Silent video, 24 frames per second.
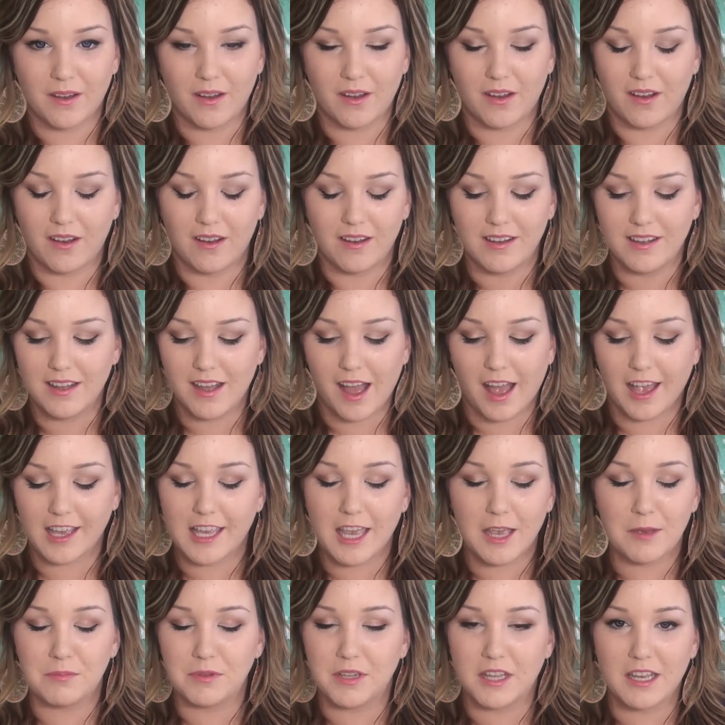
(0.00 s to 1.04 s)
oh, I
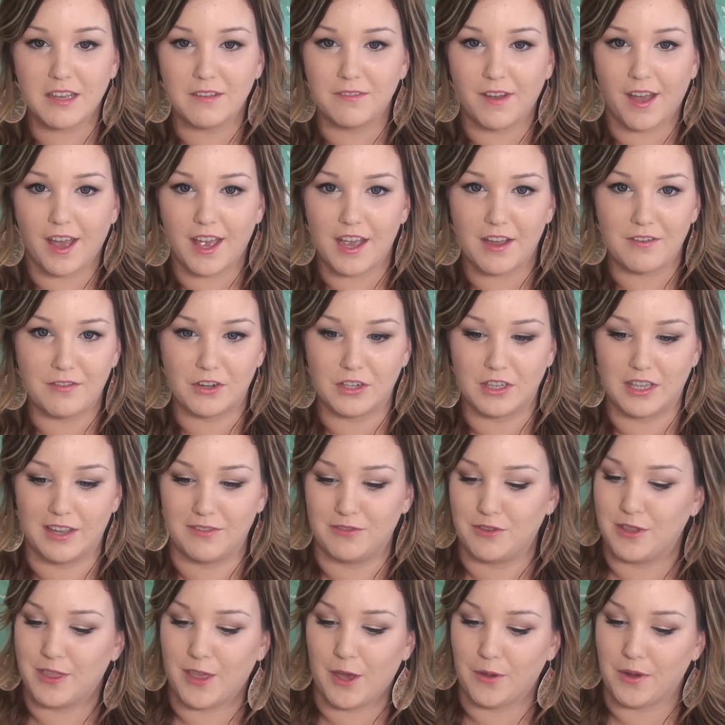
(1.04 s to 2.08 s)
can't believe I ever
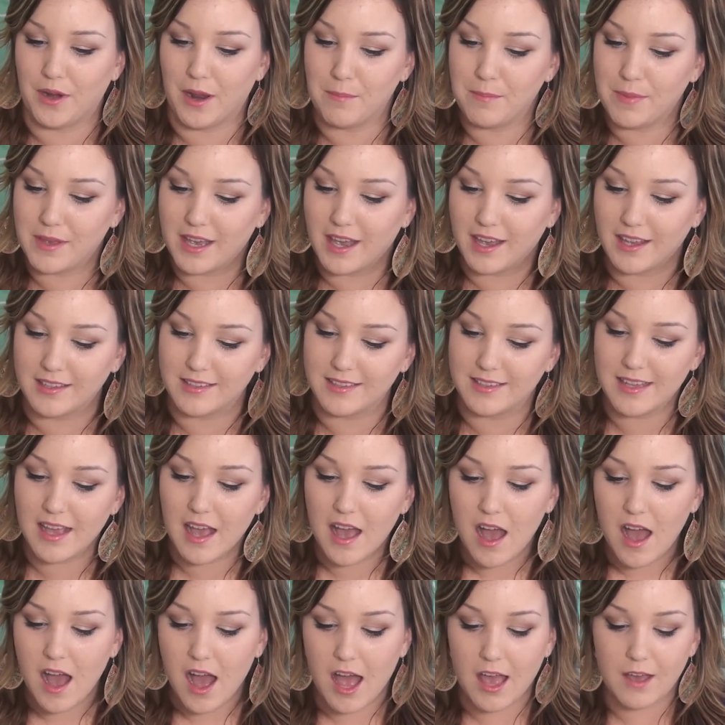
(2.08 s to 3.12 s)
lived without it, because
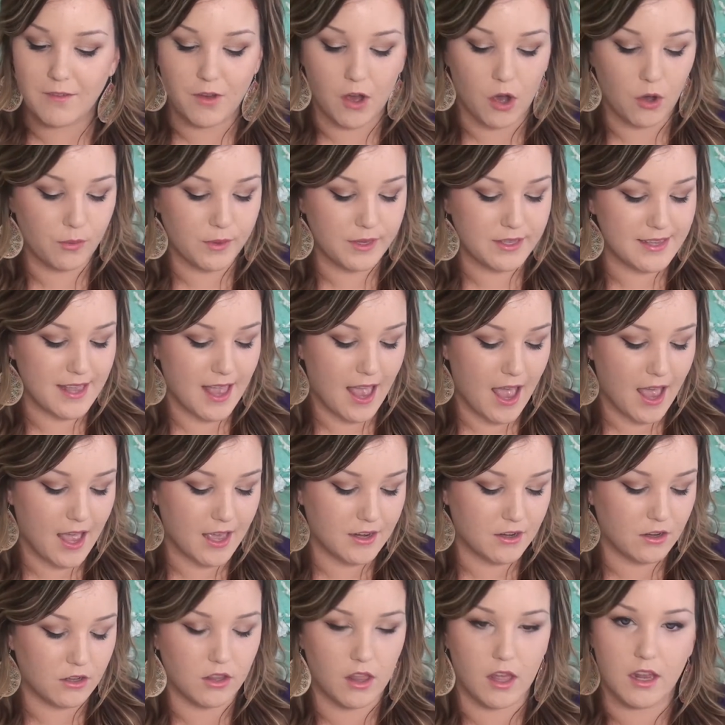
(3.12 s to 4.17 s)
I've always
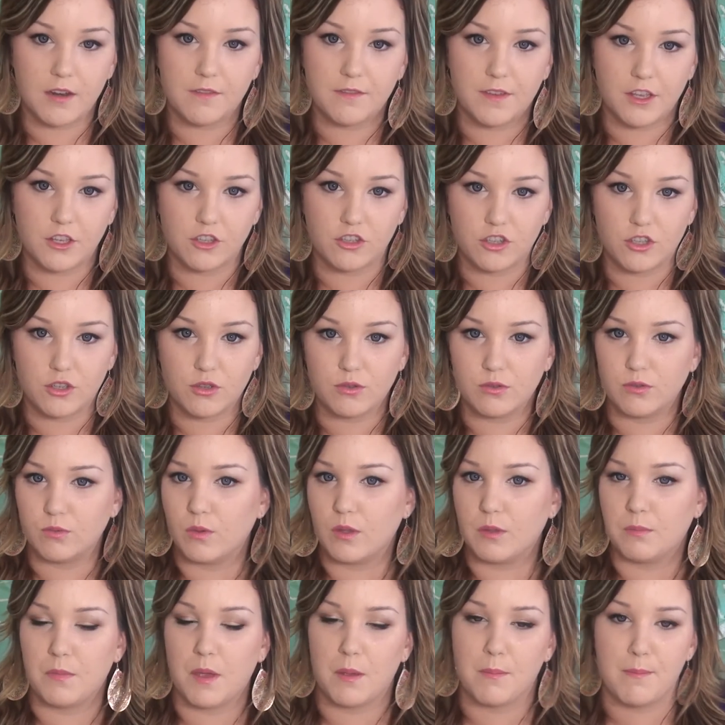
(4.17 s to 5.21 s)
had a lot of issues
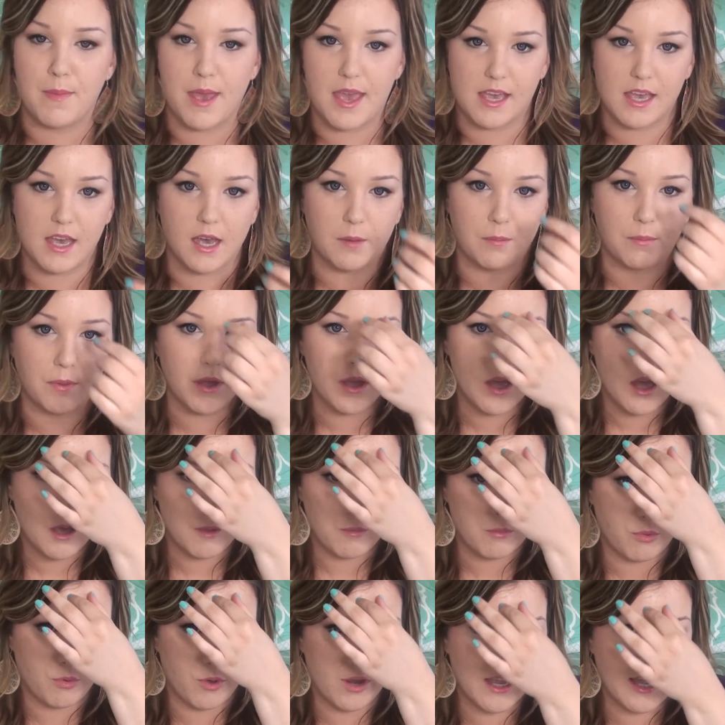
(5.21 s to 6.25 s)
with my makeup
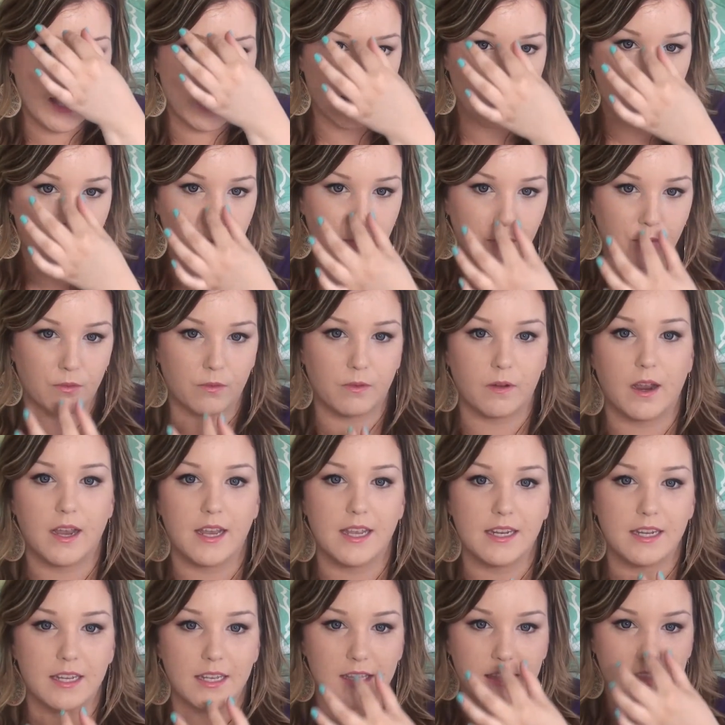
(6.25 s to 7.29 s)
breaking up
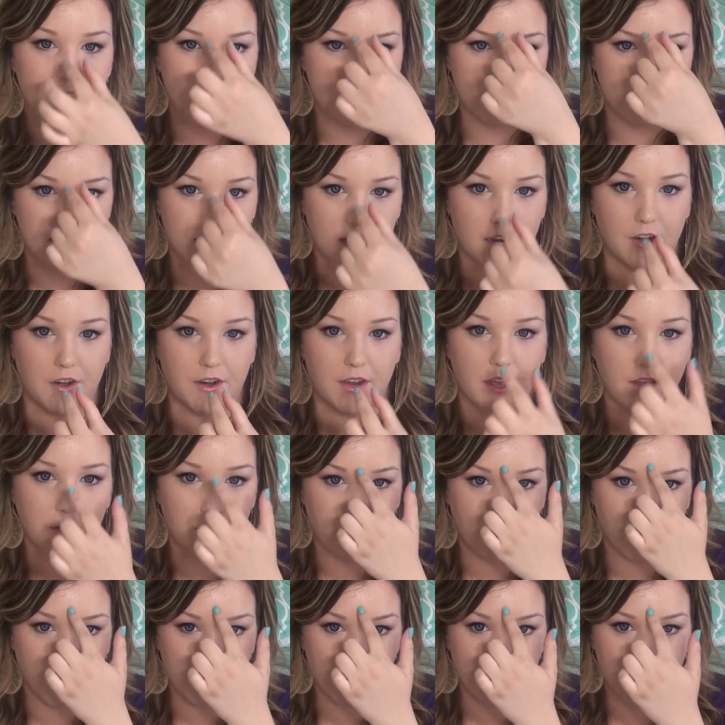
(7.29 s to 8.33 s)
right in this area,
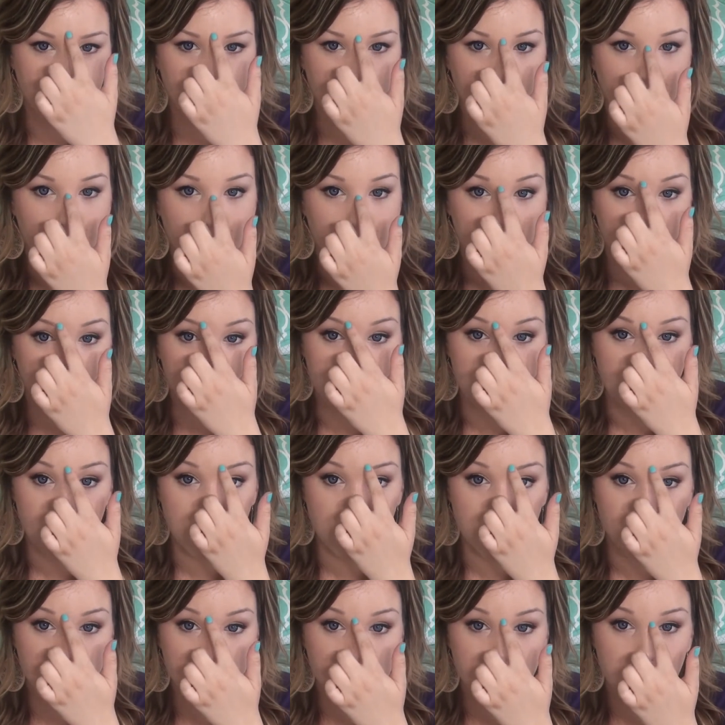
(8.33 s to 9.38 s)
right
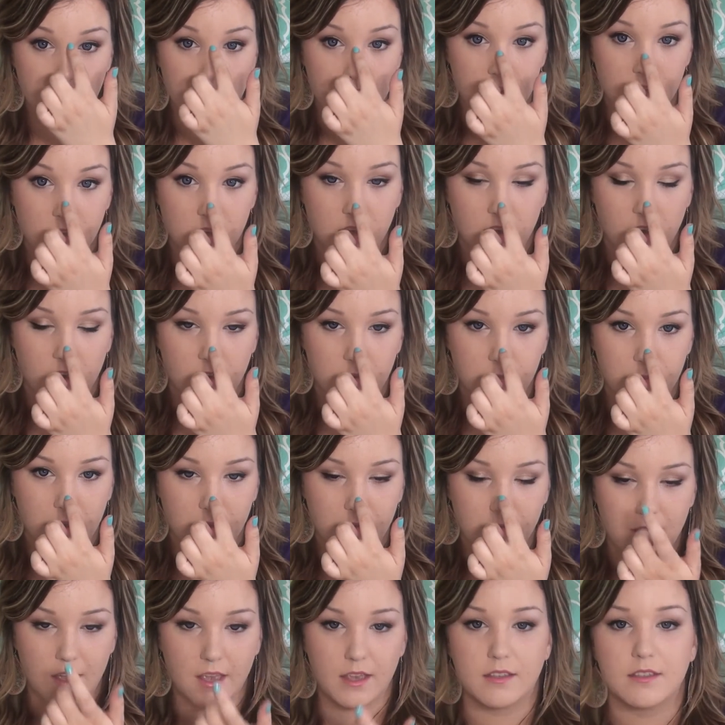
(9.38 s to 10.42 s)
here on
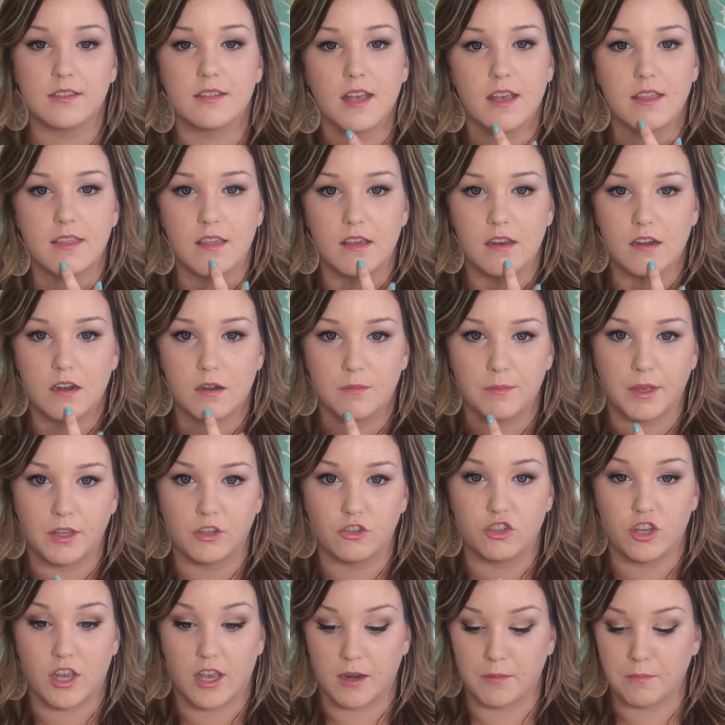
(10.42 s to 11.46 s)
my face and then on my
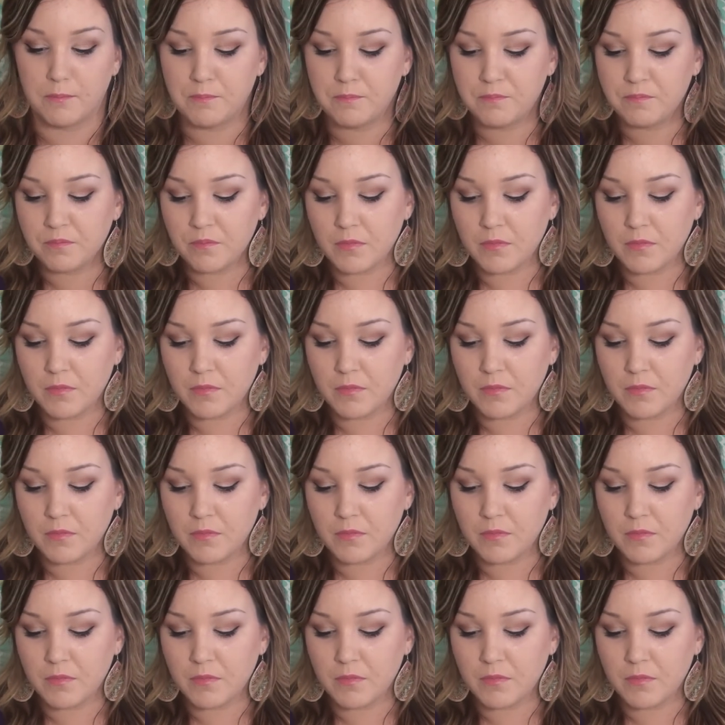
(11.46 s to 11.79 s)
chin.